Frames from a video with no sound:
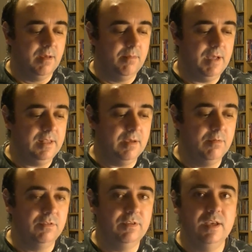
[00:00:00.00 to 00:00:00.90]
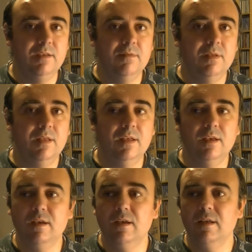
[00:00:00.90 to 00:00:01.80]
But I will say
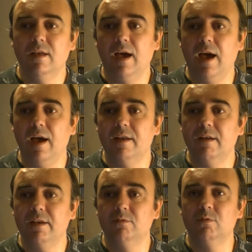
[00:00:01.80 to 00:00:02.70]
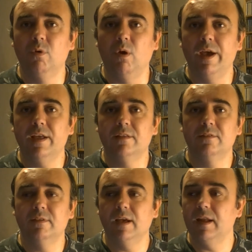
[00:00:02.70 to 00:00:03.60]
I like to collect,
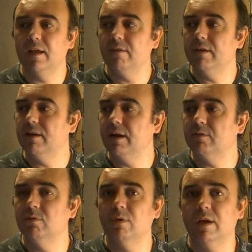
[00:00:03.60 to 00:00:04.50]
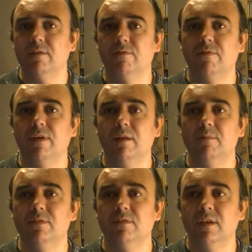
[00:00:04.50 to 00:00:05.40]
and I really like to collect
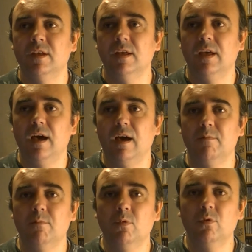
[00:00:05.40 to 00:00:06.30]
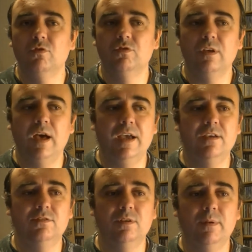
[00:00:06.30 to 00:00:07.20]
films and books. I
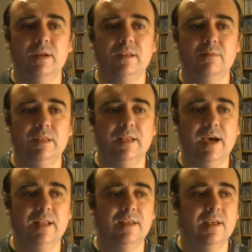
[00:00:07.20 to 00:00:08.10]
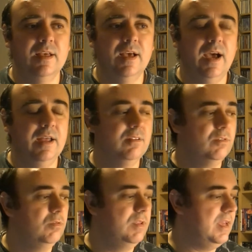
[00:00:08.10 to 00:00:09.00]
stop a little bit that, and
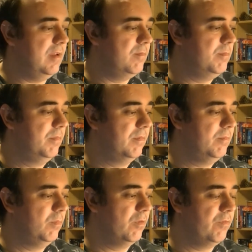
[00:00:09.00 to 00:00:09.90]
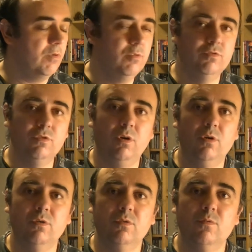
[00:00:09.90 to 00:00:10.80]
today I'm more focused
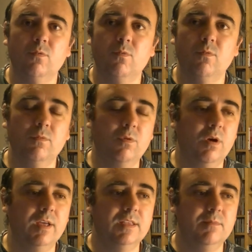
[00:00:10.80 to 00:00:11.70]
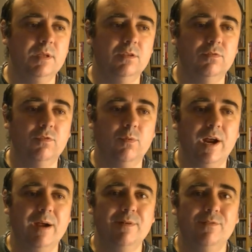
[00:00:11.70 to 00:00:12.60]
on collecting miniatures for
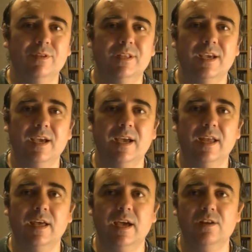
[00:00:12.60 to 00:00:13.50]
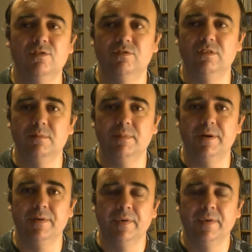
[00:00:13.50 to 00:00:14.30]
Warhammer 40k and Age of Sigmar